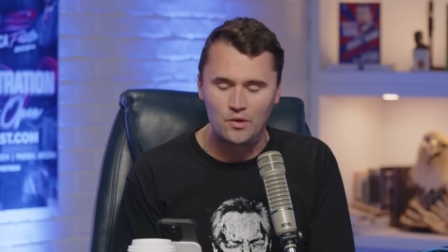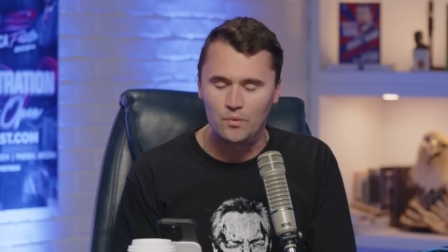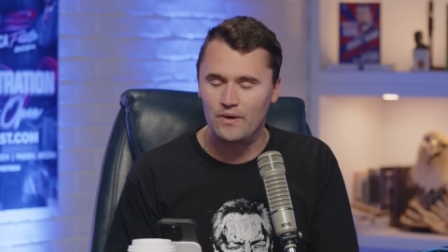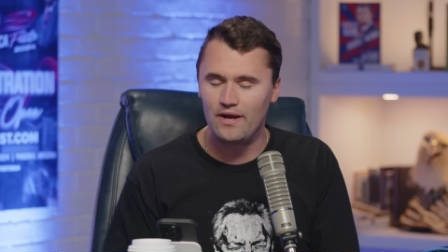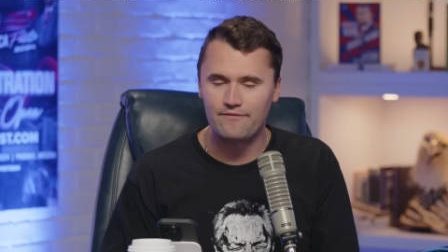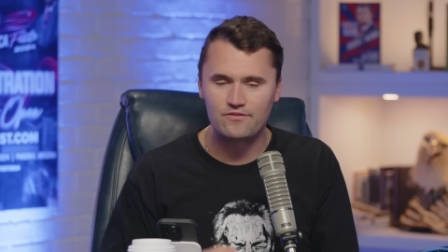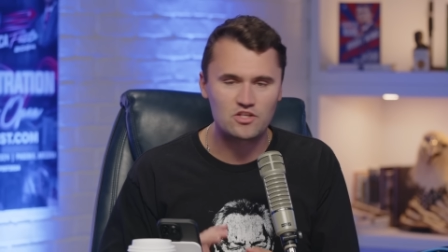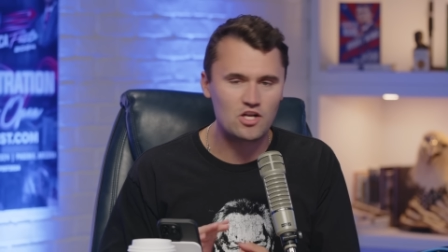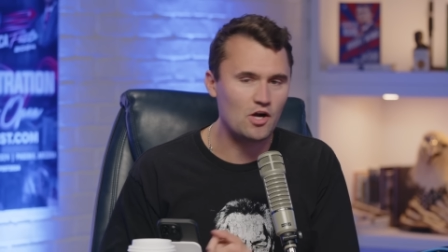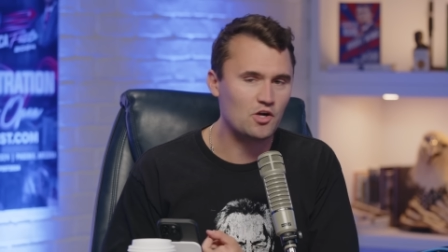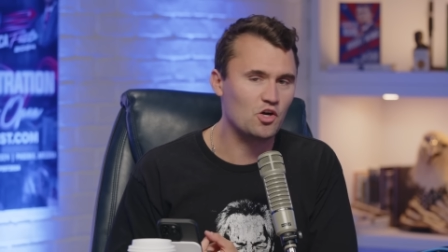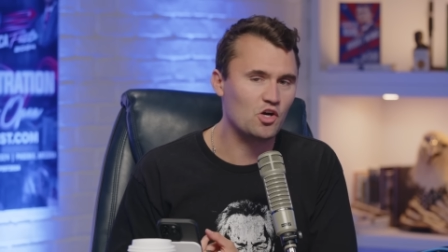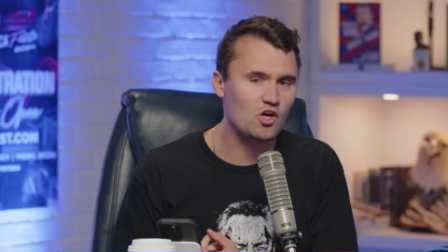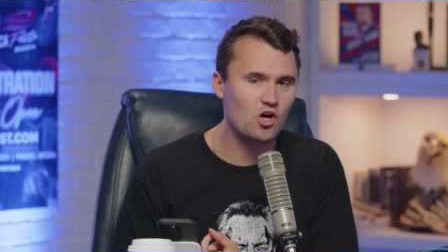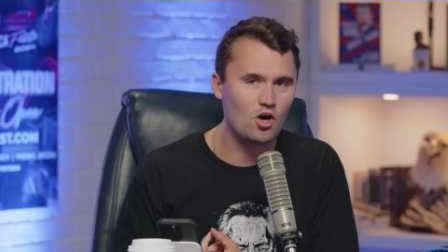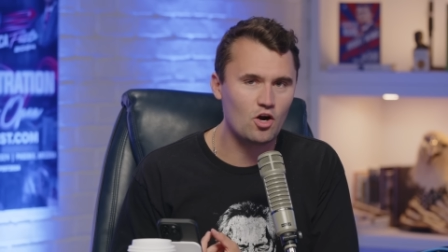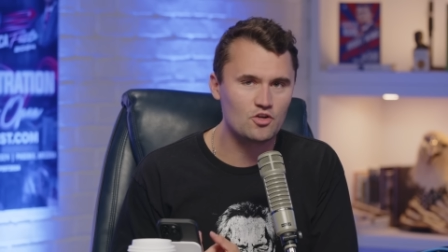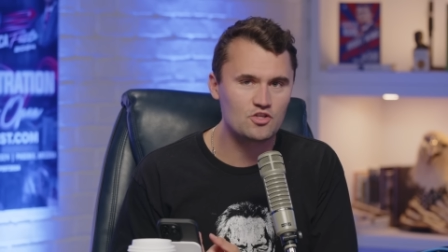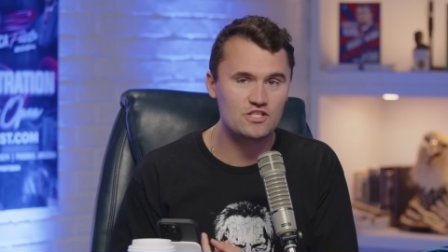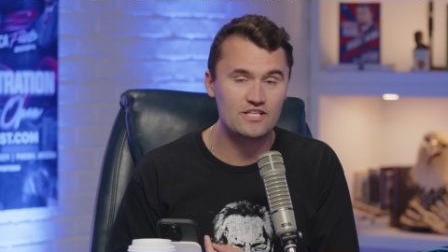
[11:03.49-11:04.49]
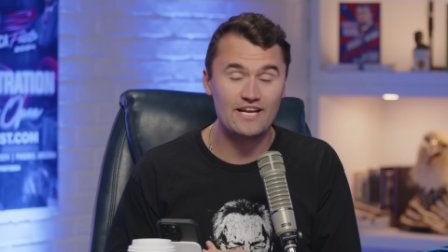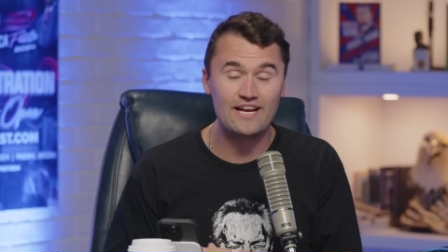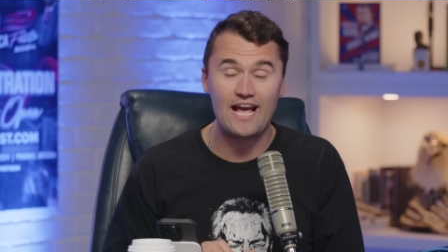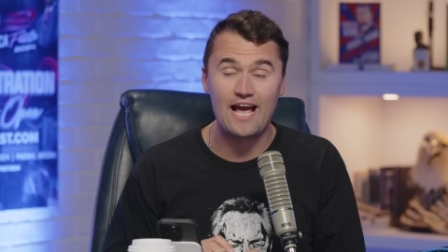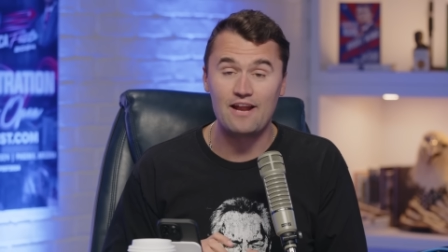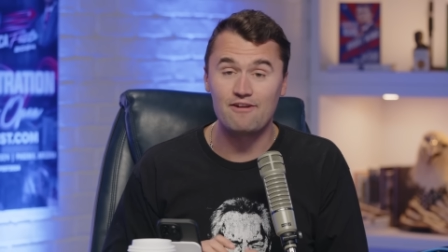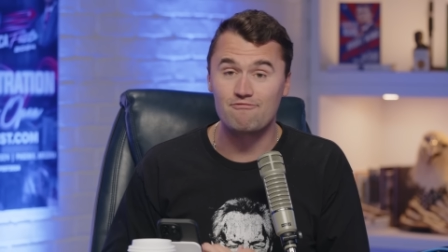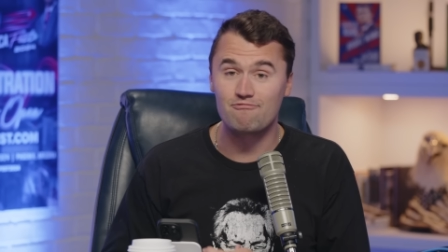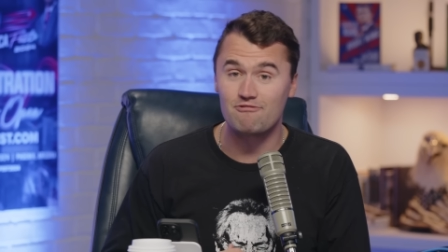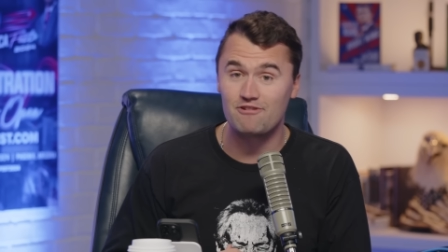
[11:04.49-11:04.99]
We have Tucker Carlson
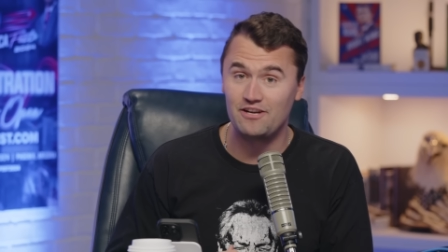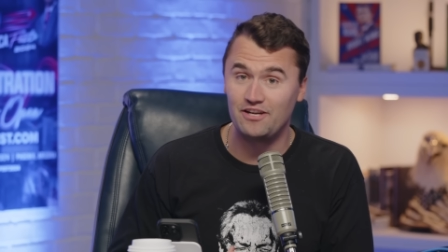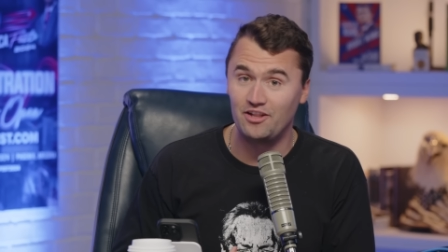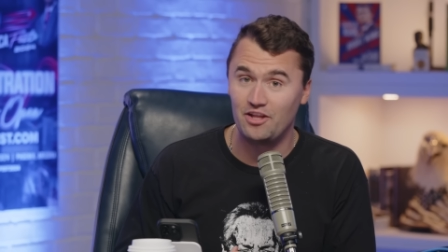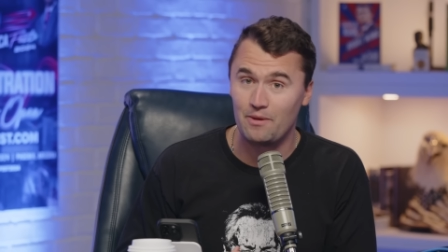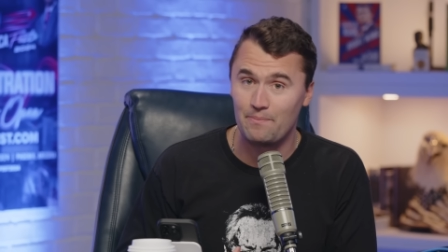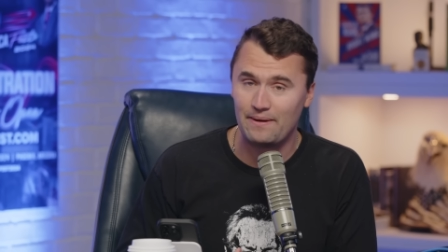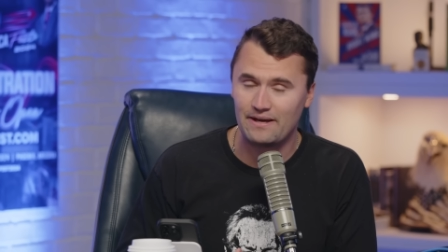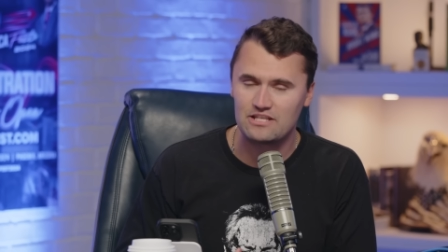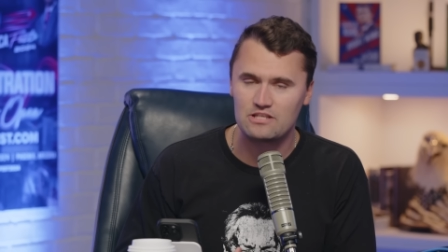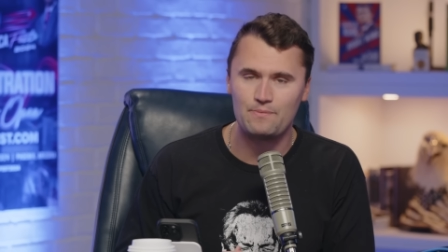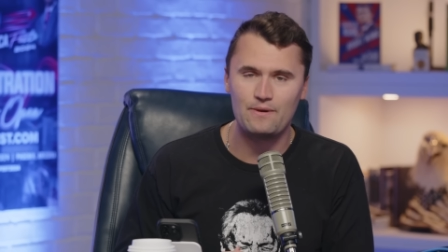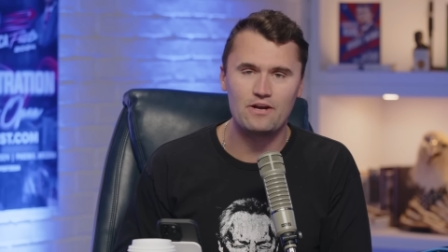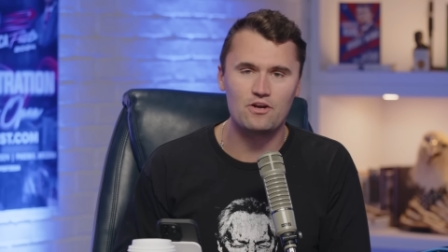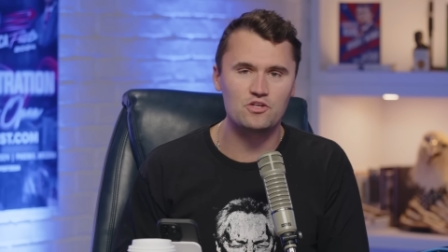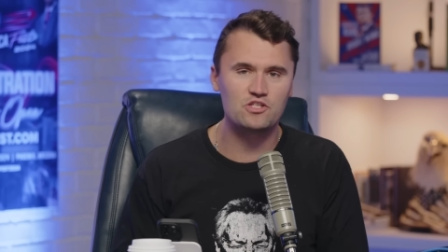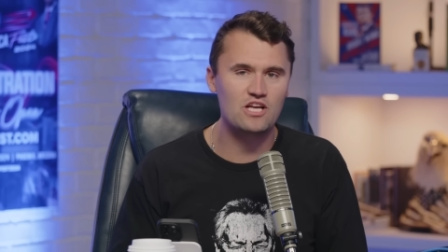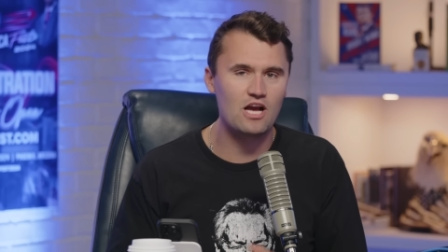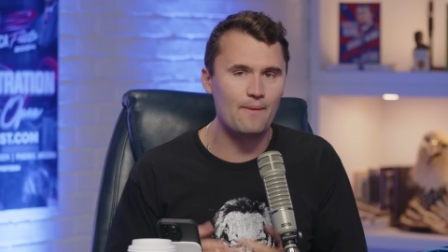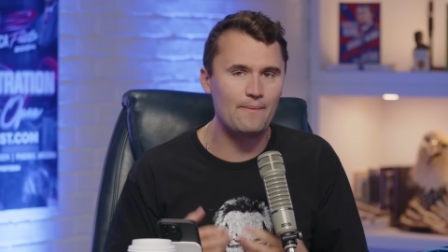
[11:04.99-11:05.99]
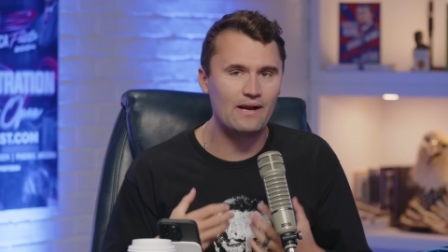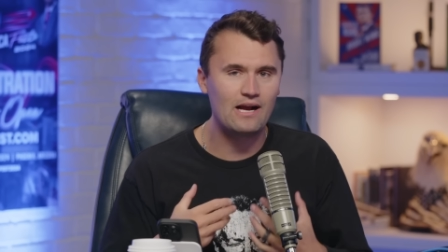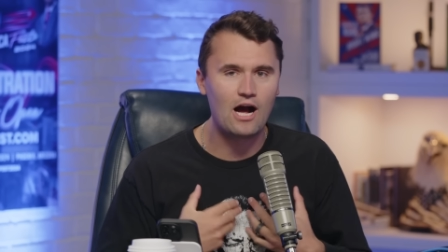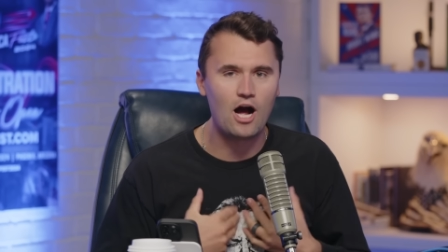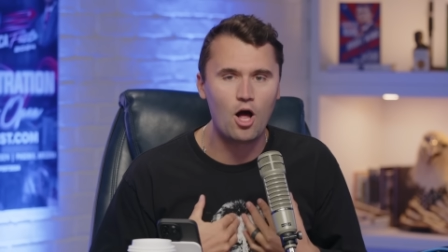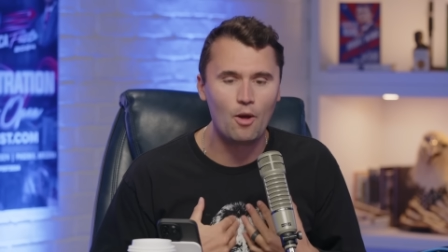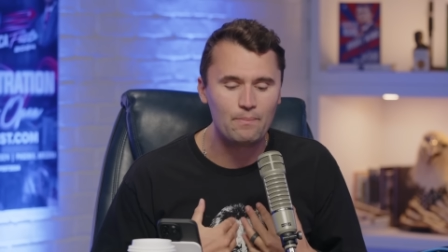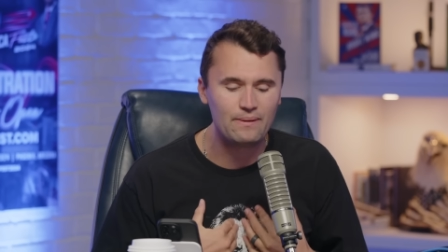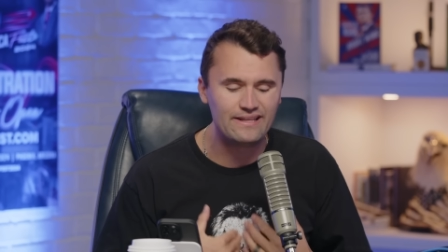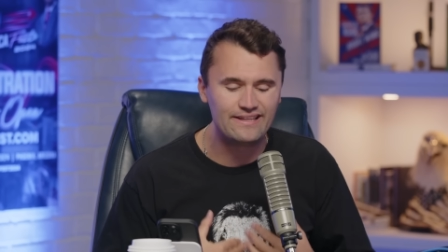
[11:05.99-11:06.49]
and really big speakers coming.
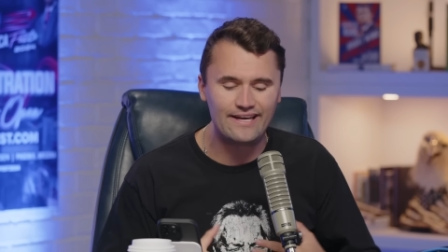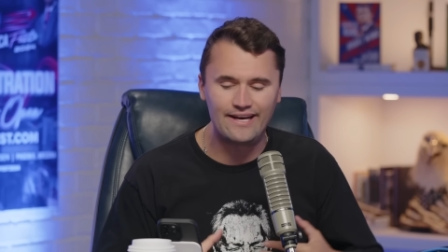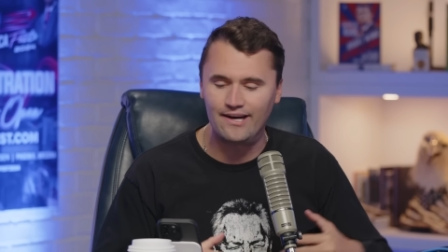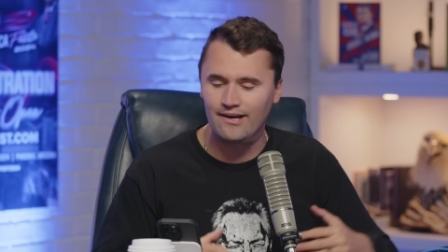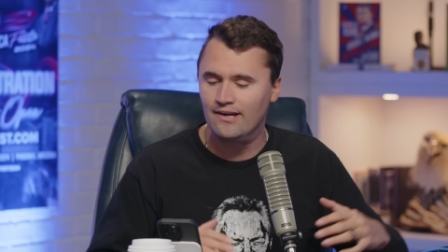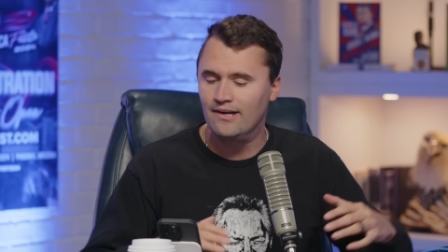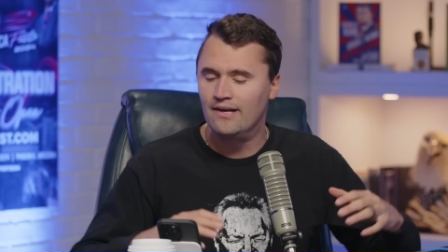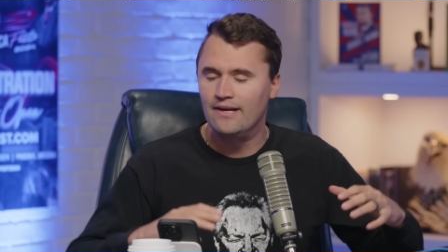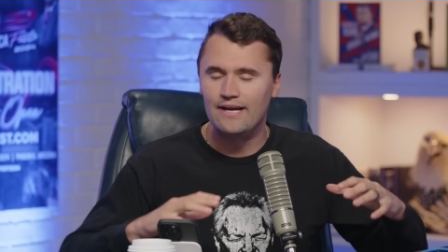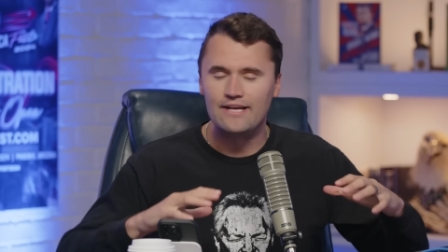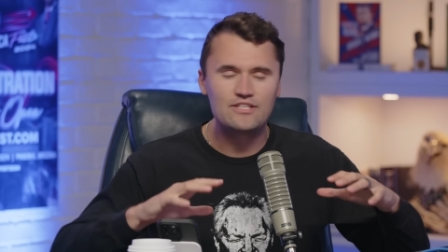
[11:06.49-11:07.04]
I'll be there.